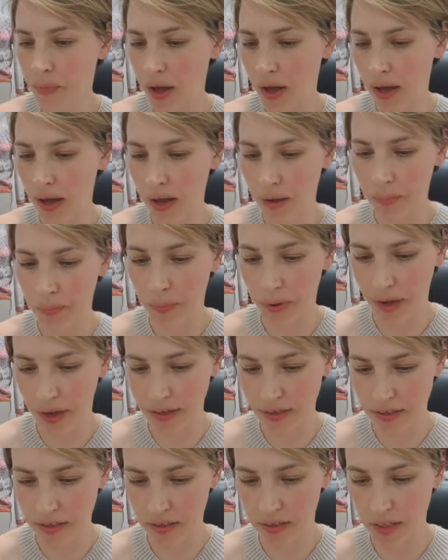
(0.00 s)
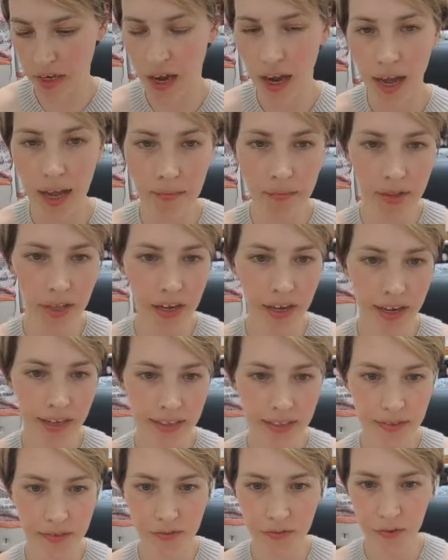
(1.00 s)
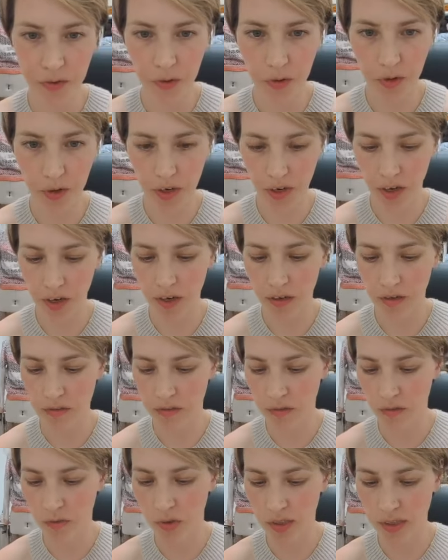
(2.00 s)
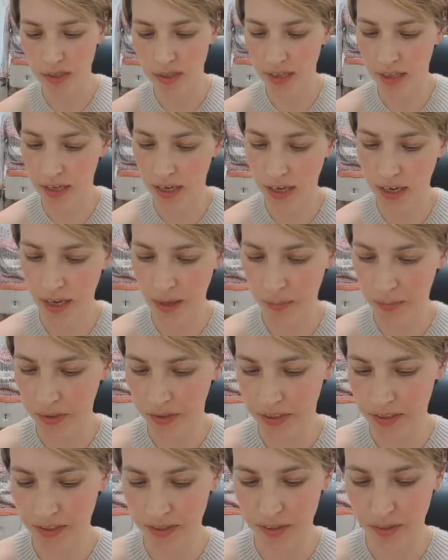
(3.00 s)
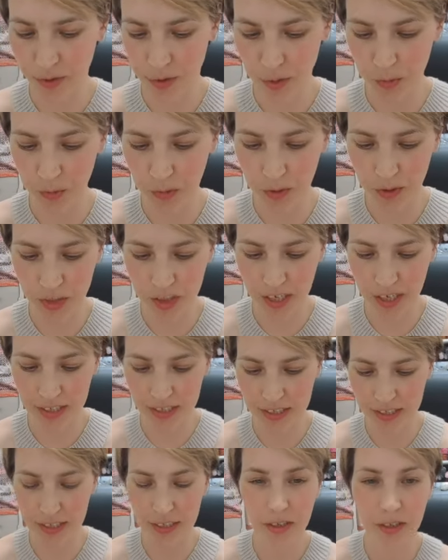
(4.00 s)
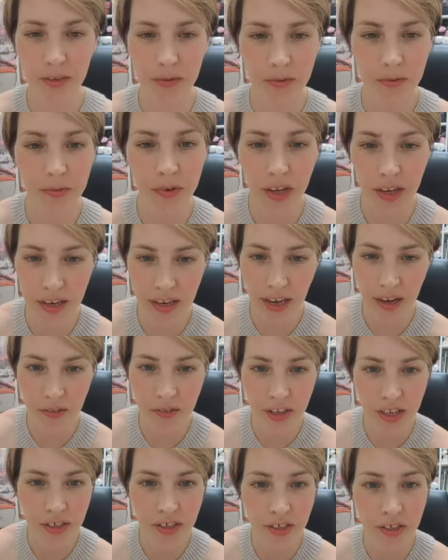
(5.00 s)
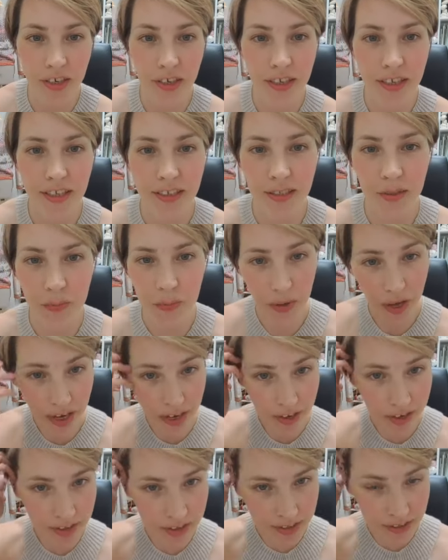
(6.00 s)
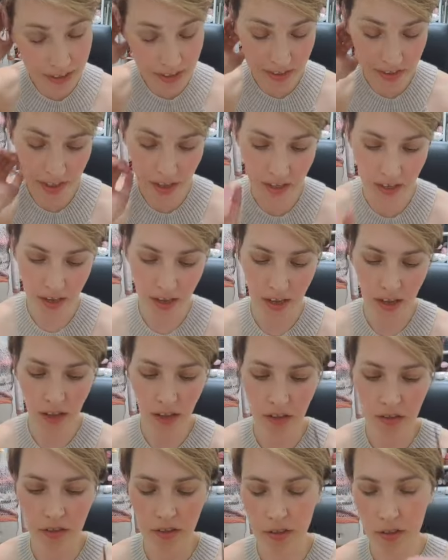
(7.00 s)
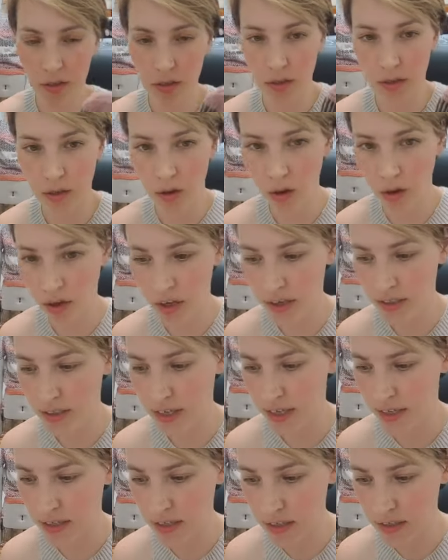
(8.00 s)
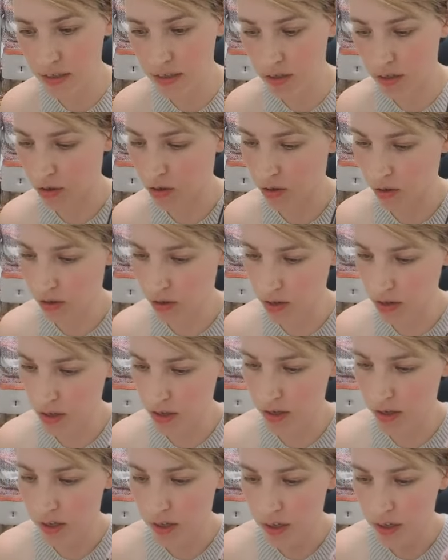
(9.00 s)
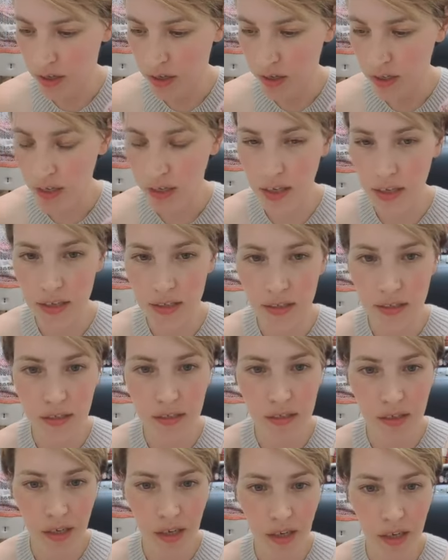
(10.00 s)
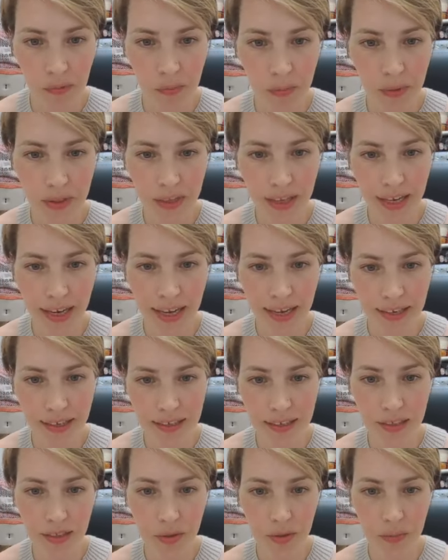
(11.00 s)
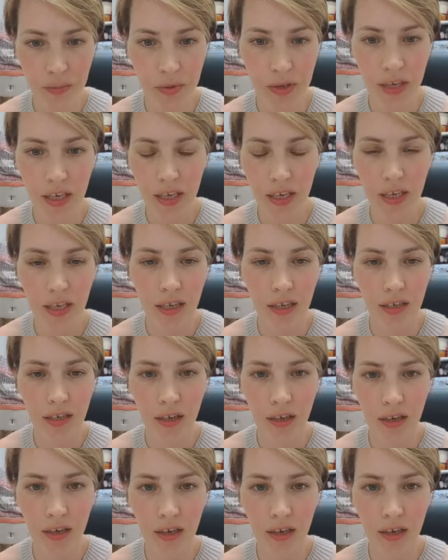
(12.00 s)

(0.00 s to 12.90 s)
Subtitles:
But timelines for what's going to happen to those projects and how they turn into patterns is that the sock test call is planned to be